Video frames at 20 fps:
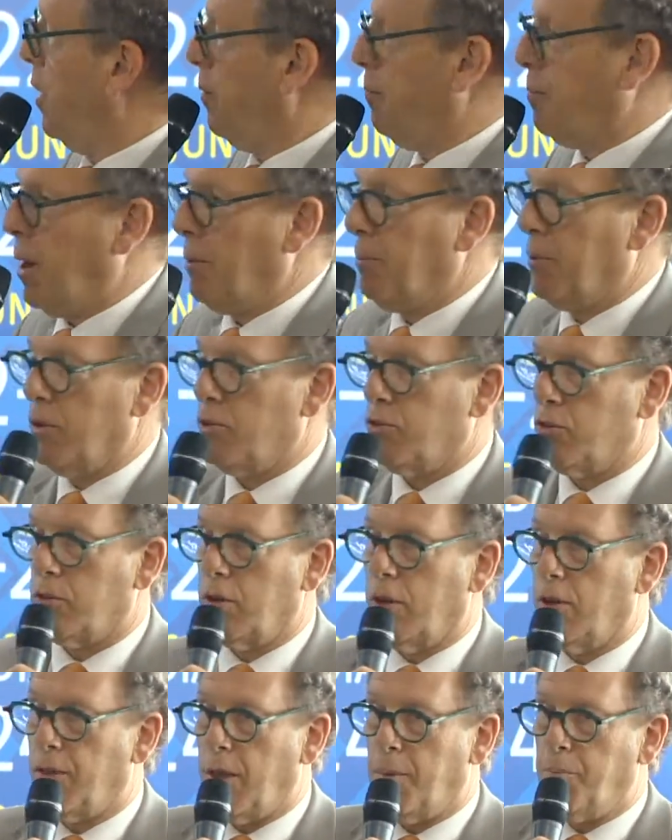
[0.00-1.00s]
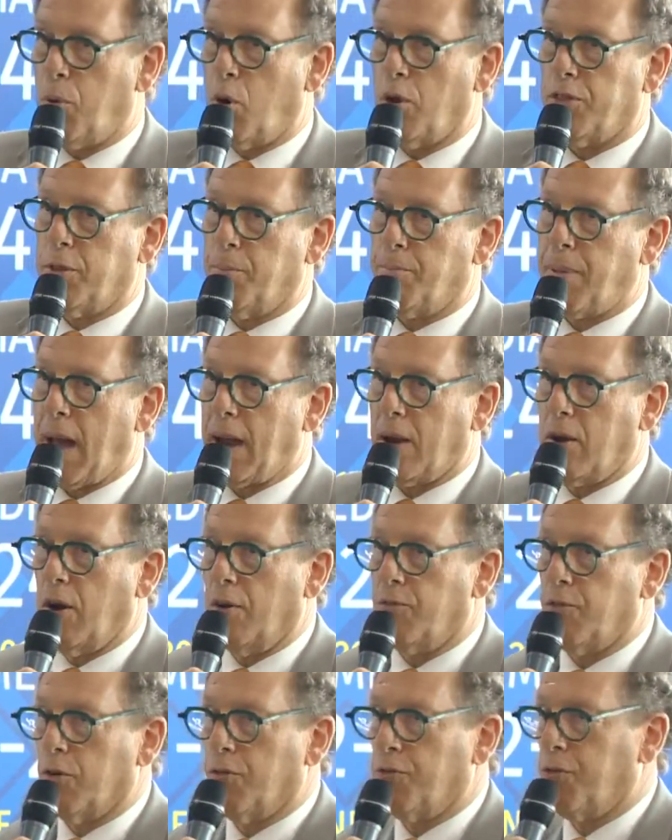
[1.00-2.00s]
bought the back
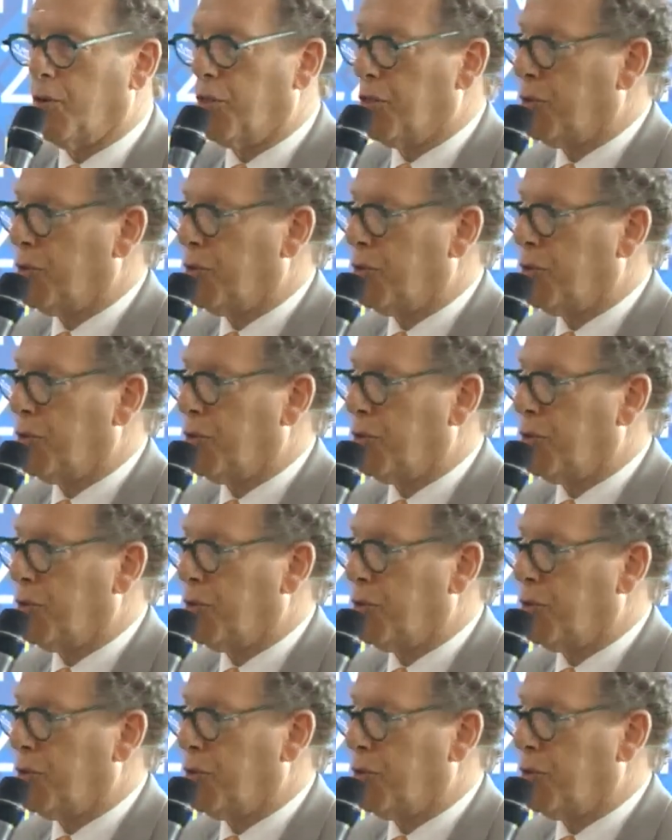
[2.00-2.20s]
cover for